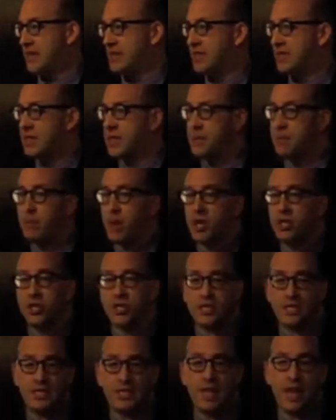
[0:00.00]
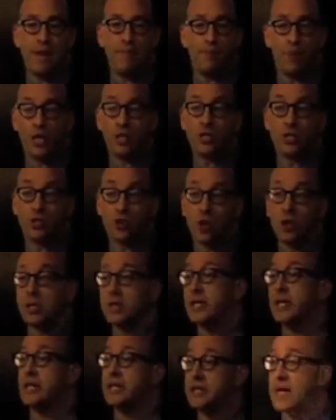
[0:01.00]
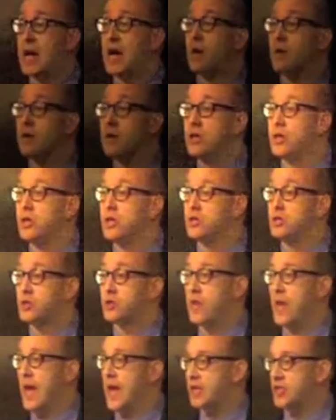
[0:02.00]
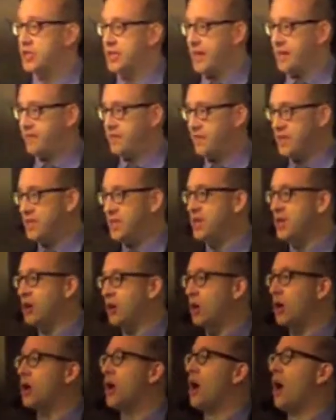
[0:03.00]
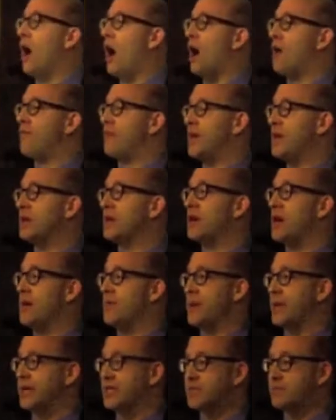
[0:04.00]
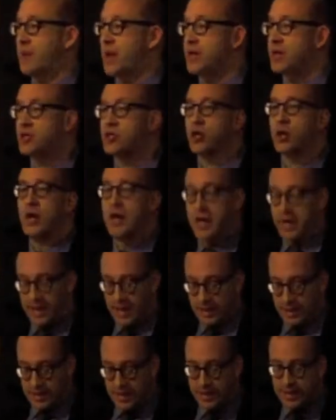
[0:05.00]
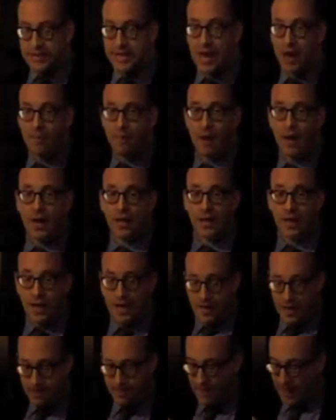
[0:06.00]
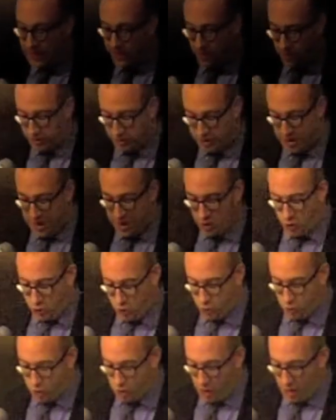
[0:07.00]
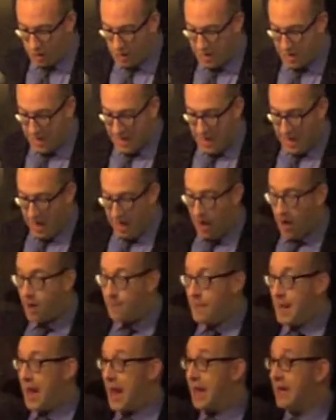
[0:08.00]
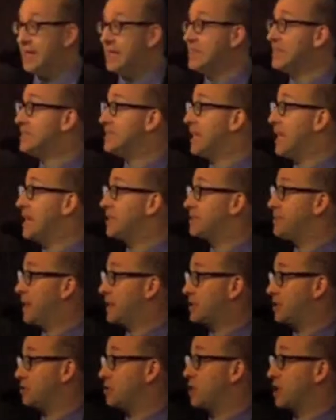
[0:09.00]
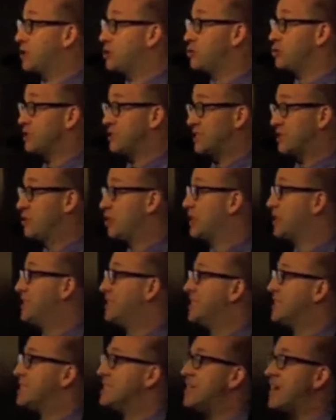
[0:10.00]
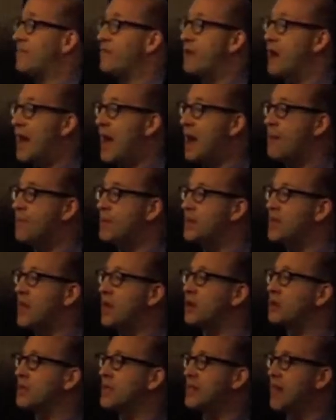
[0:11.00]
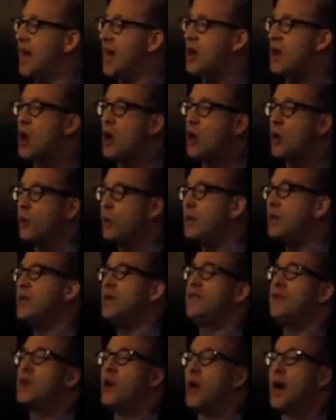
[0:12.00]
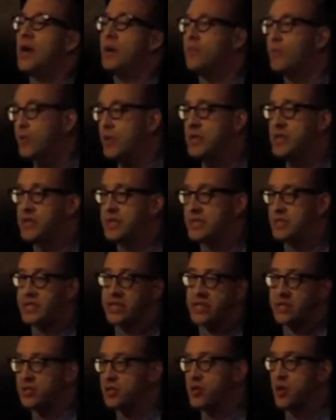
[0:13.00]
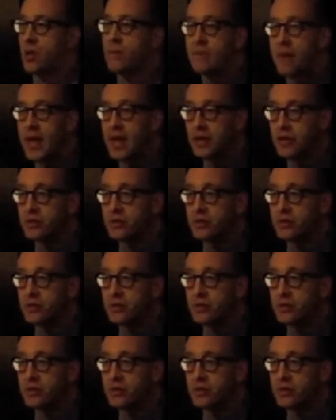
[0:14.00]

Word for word: basically budgets, state budgets are leaked out. So they actually have the year of income and expenditure get leaked out by a guy named Mathon de la Cour. Um, and he says, Mathon de la Cour says, look, this has never happened. Not only that, we didn't even know how to print these things. It's all